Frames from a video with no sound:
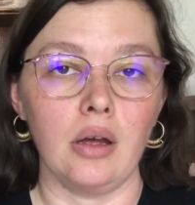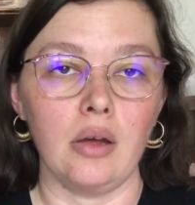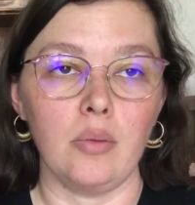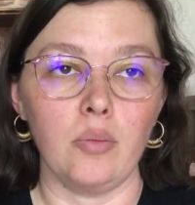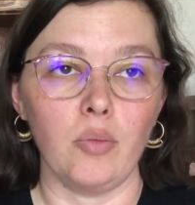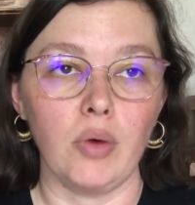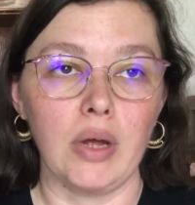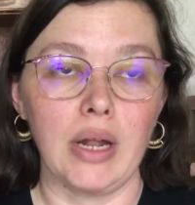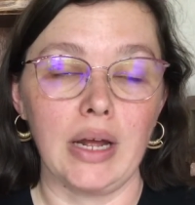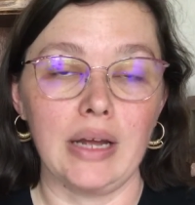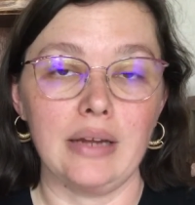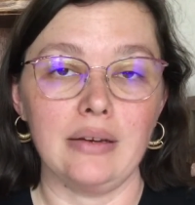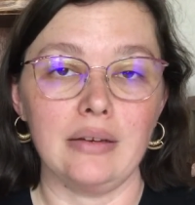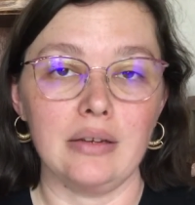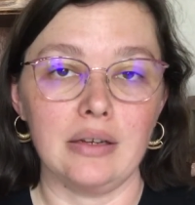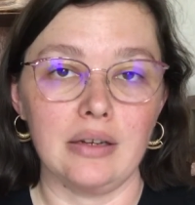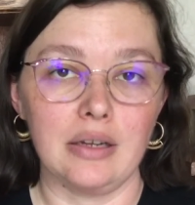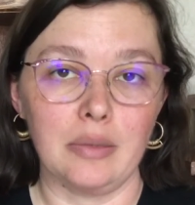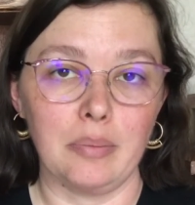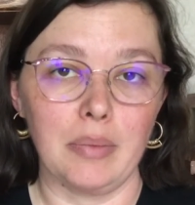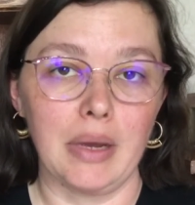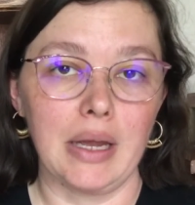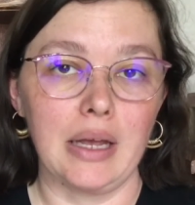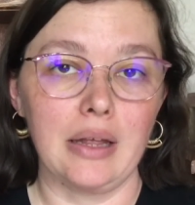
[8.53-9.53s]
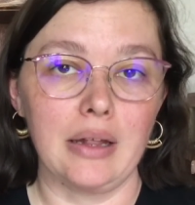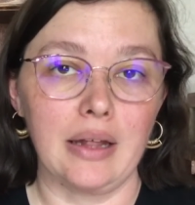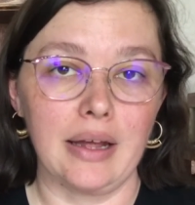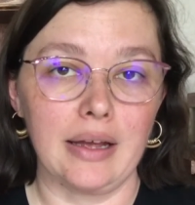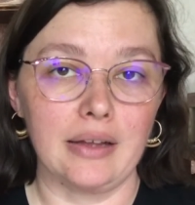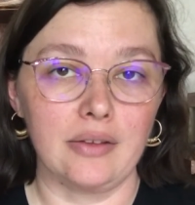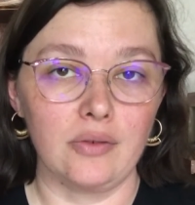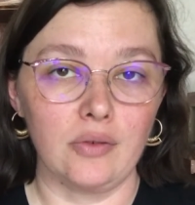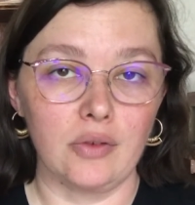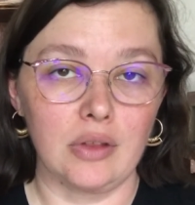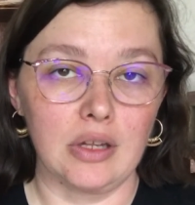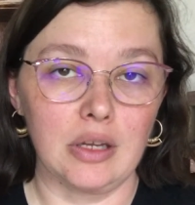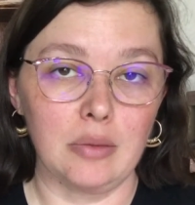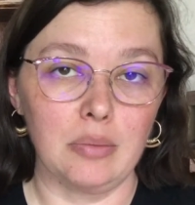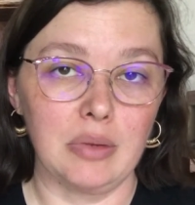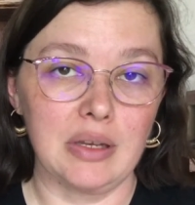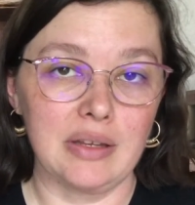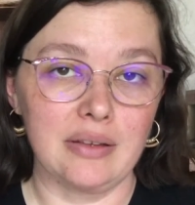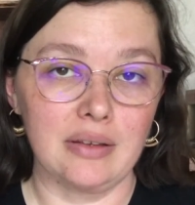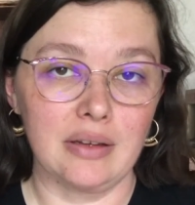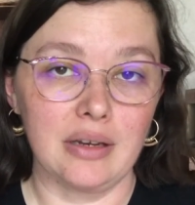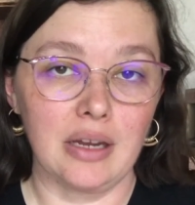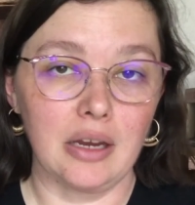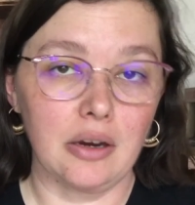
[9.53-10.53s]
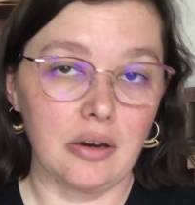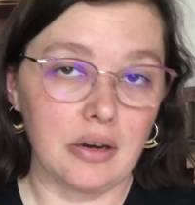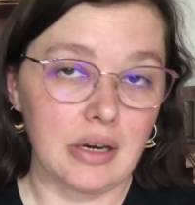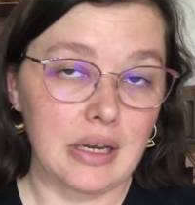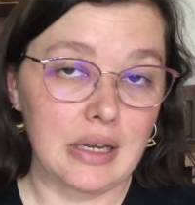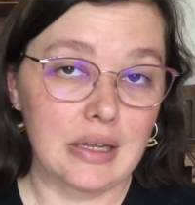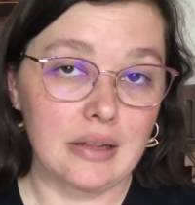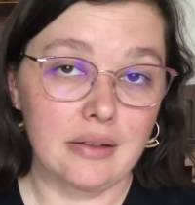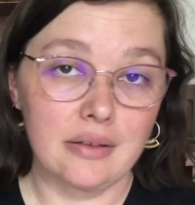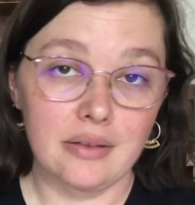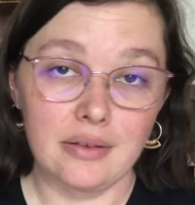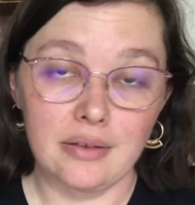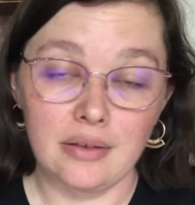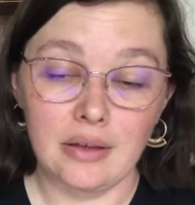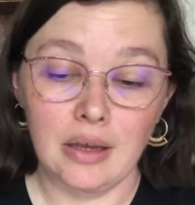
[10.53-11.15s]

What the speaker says: what I did in my class for the Abecedarians.